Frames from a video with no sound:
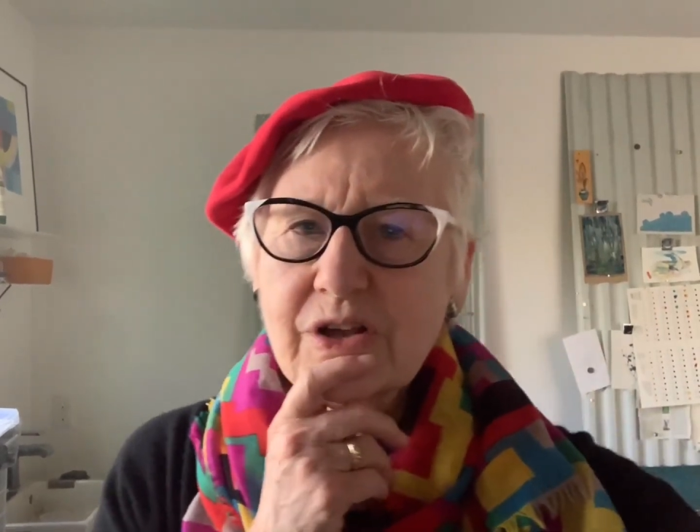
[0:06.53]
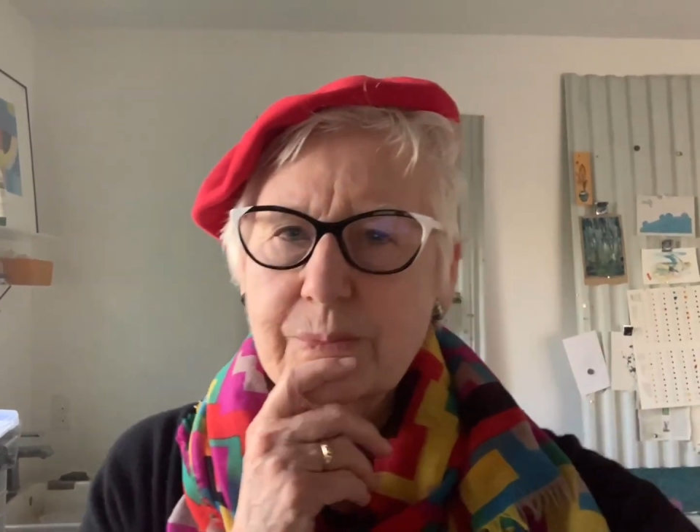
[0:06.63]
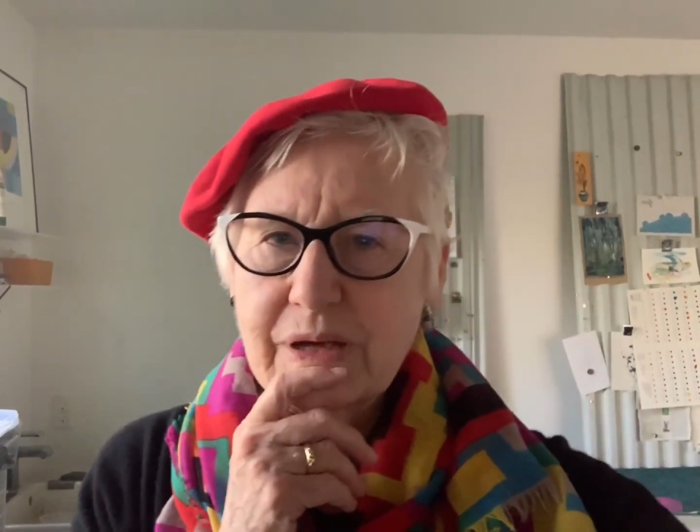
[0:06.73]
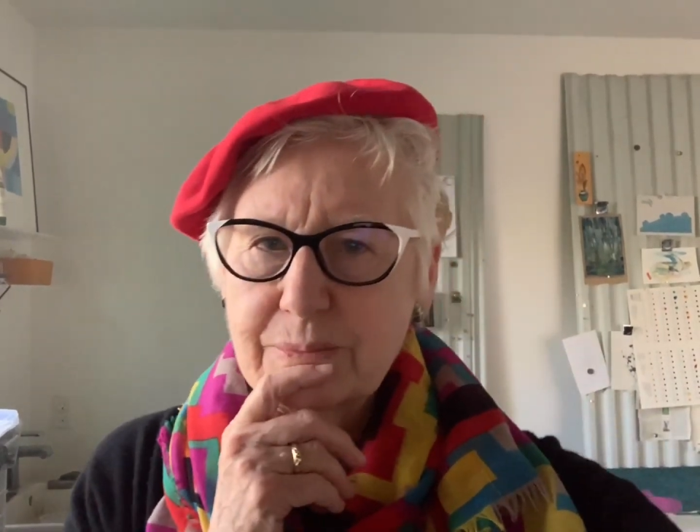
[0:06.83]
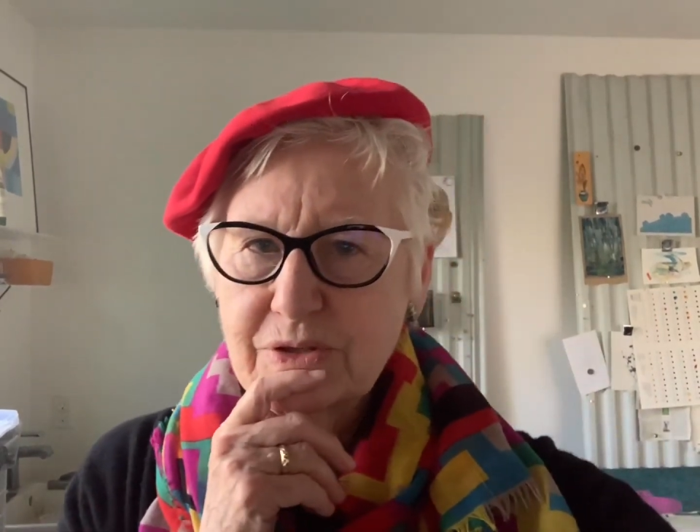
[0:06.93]

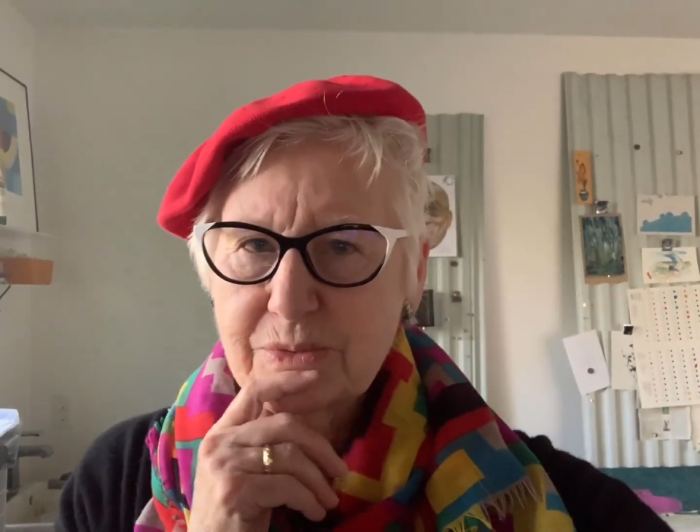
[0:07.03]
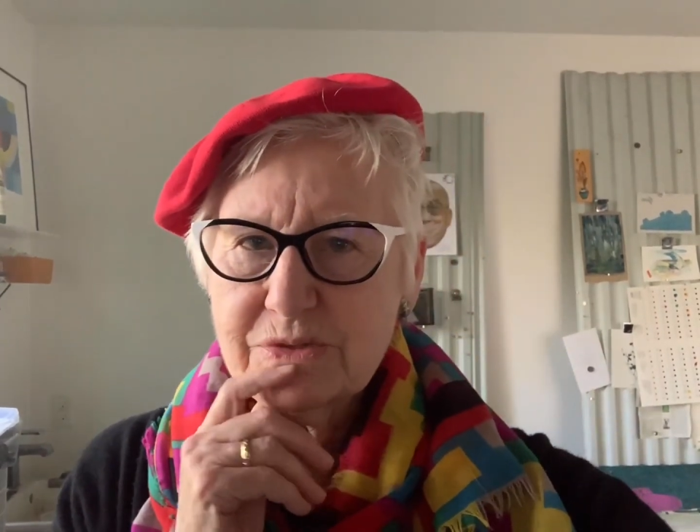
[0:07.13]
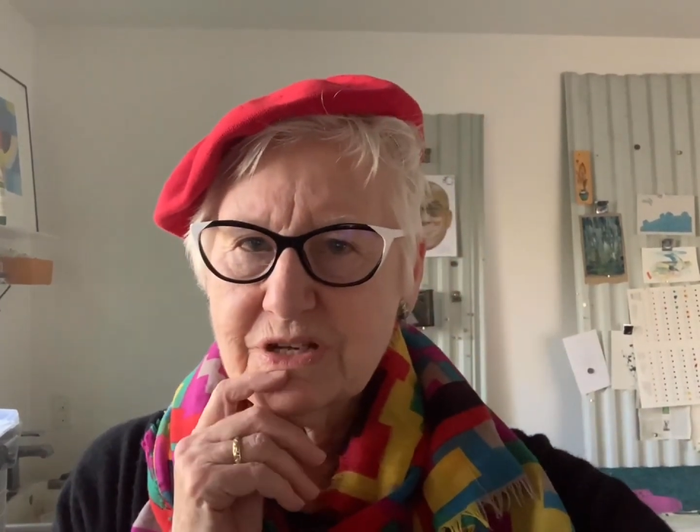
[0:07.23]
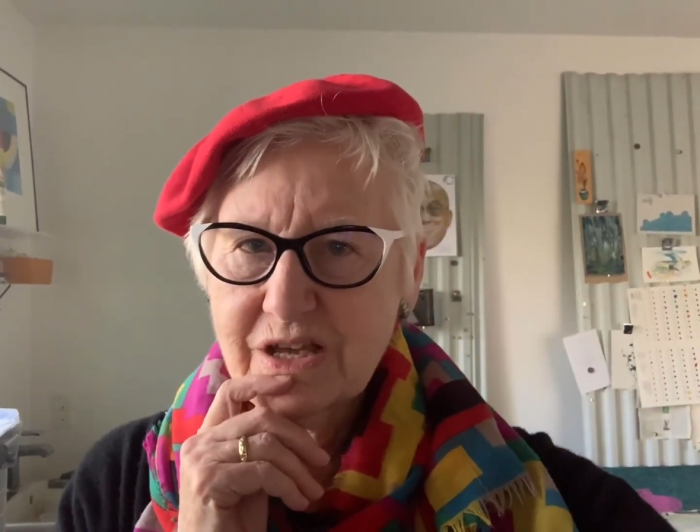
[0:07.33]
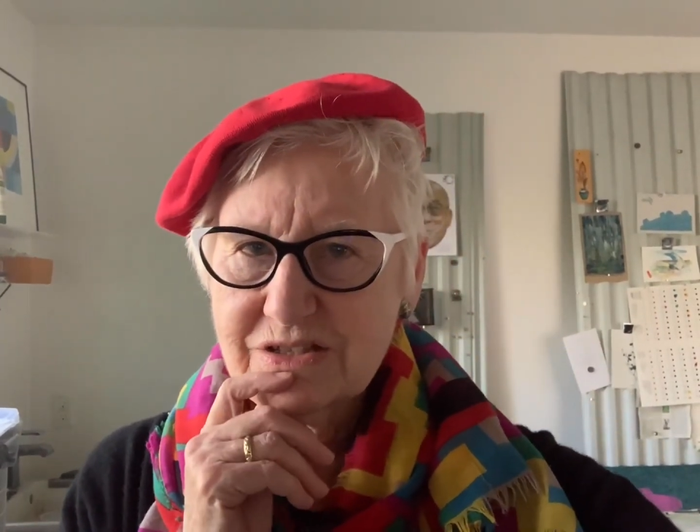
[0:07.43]
about Bloom's
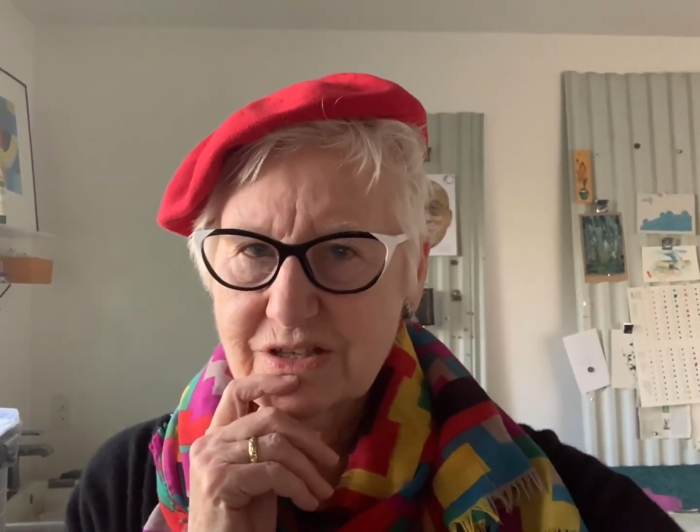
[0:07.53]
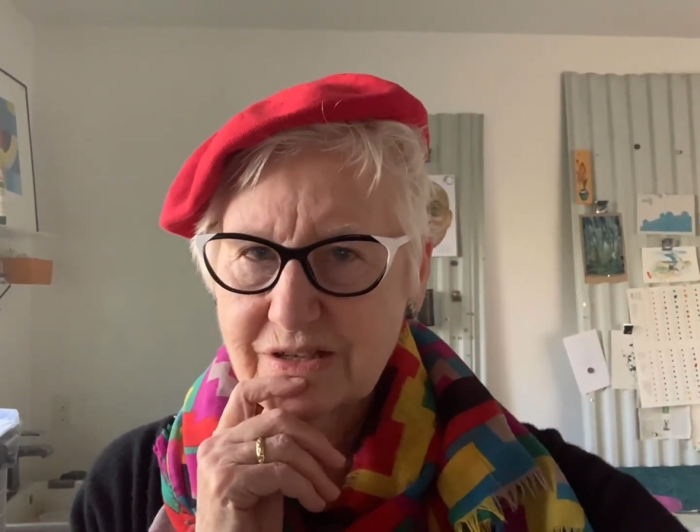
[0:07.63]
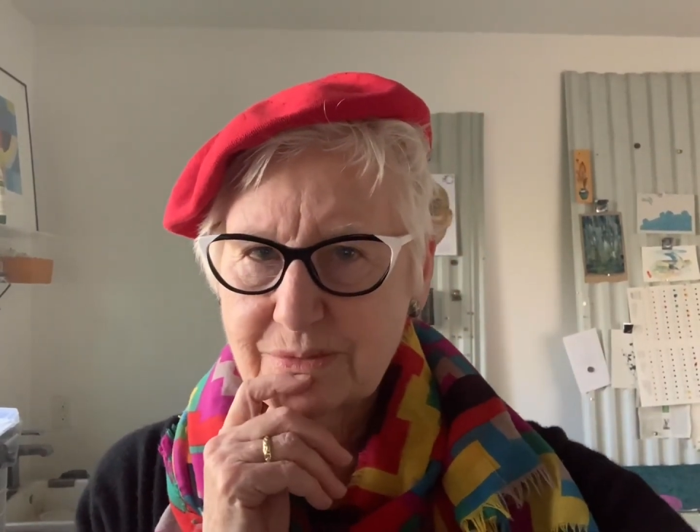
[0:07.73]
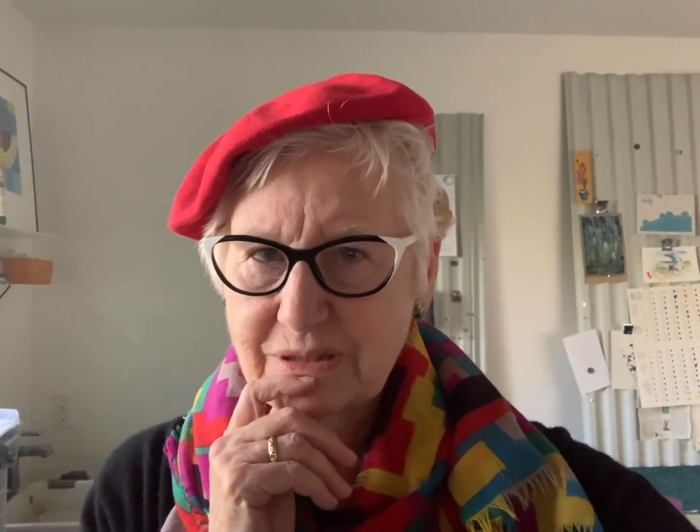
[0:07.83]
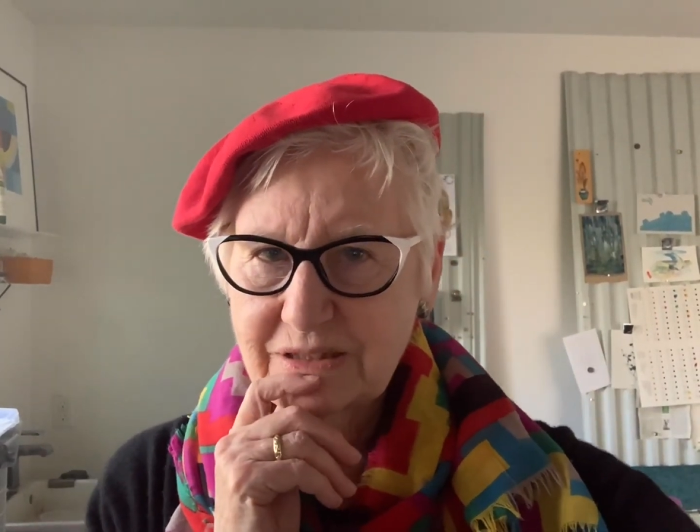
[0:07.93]

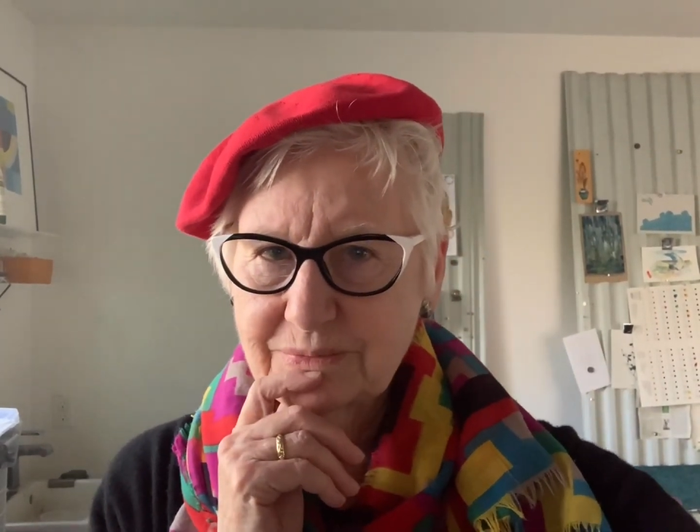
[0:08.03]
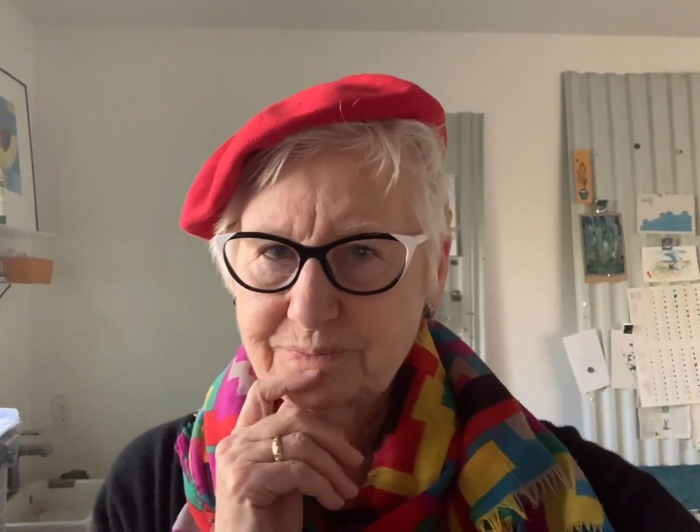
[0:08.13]
taxonomy.